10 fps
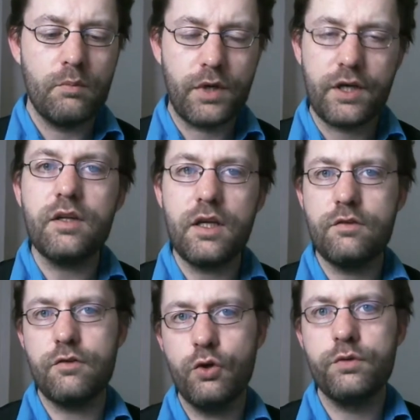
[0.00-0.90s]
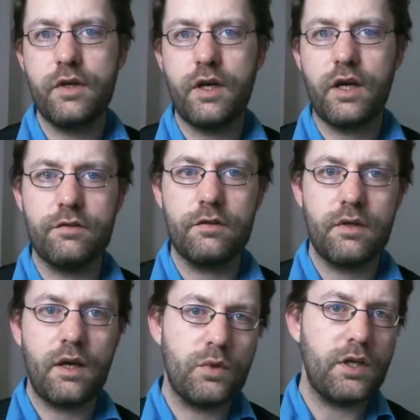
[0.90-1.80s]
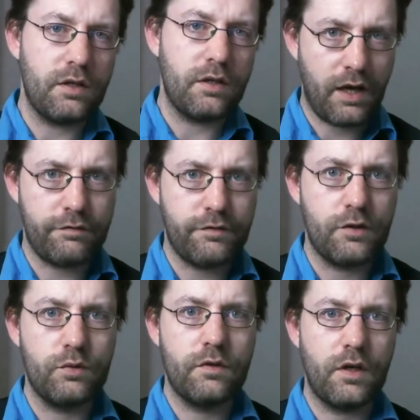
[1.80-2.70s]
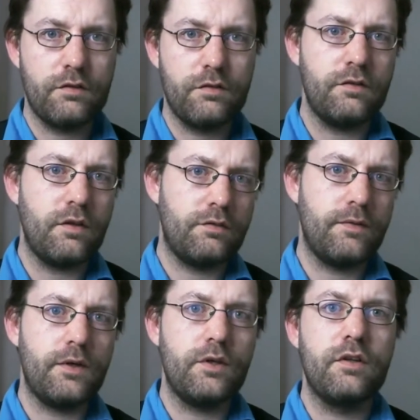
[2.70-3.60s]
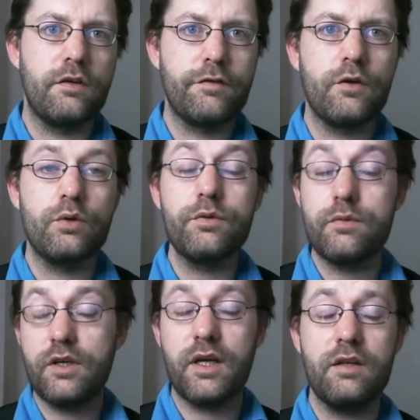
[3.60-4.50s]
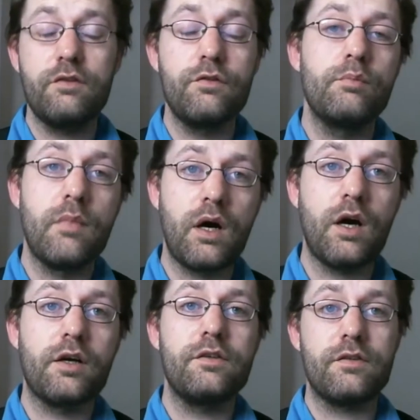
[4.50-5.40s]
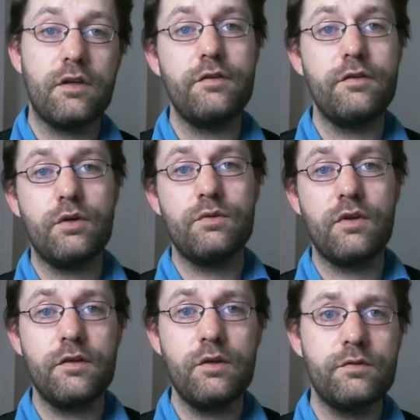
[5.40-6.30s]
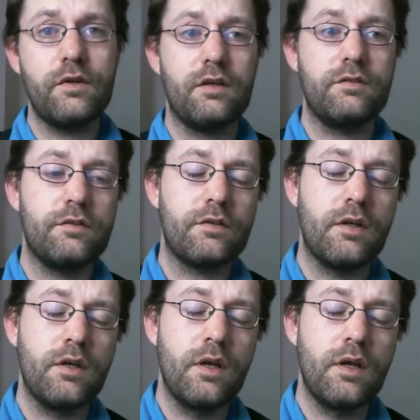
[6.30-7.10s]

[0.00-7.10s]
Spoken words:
but it needs use cases, and we didn't have use cases, and it's very difficult, again, to market if you don't have use cases.